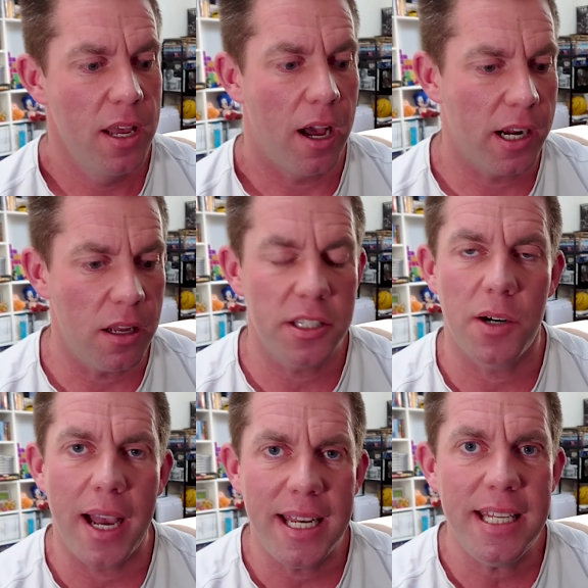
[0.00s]
I can't tell
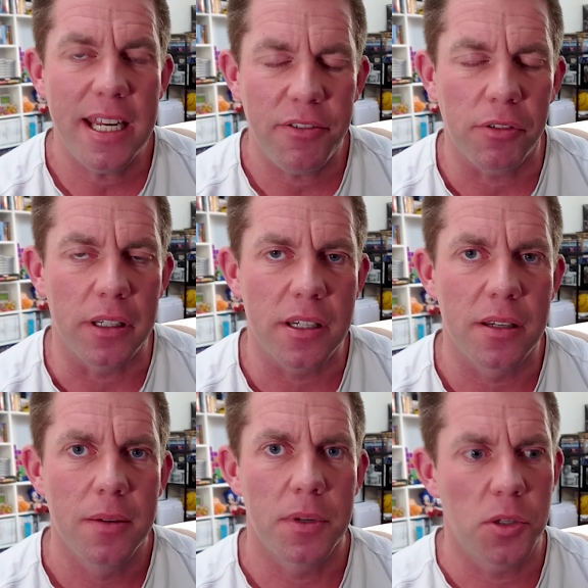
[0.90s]
any difference
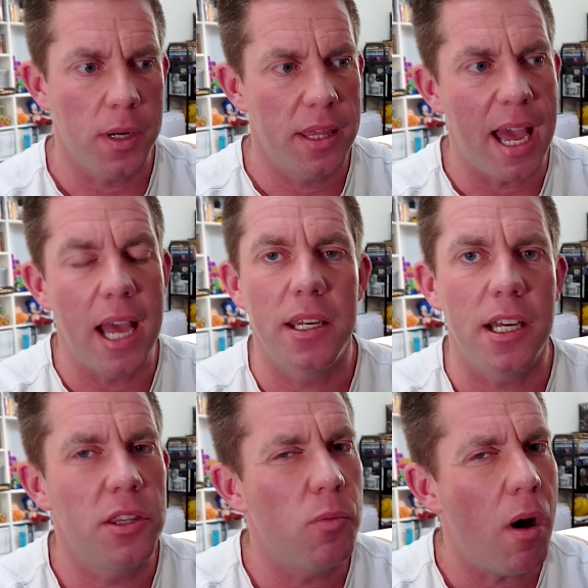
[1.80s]
between that
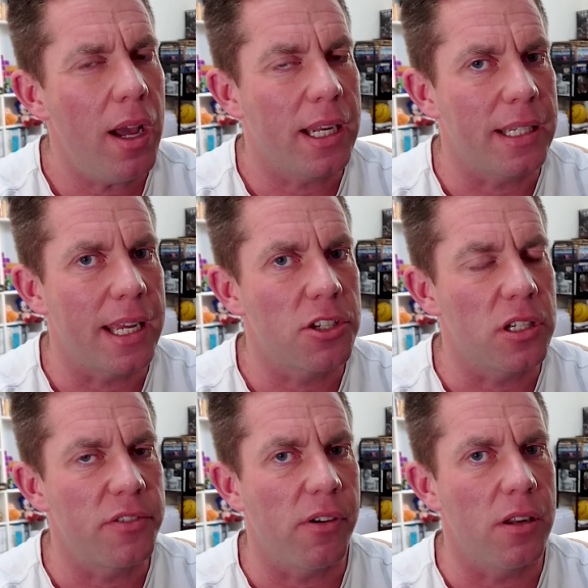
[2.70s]
and the wired connection
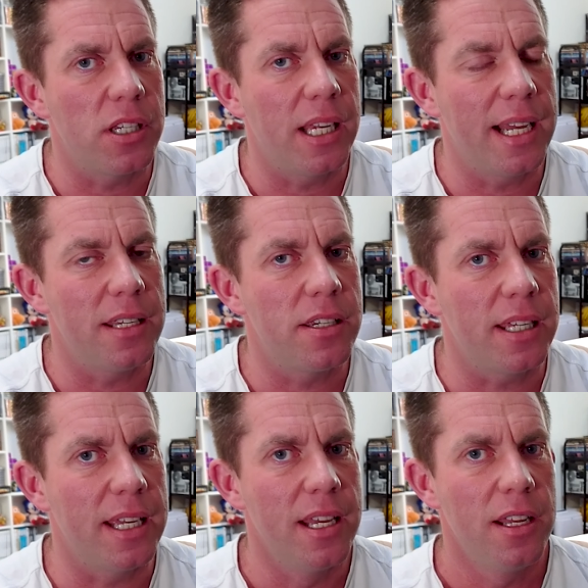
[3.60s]
as far as the latency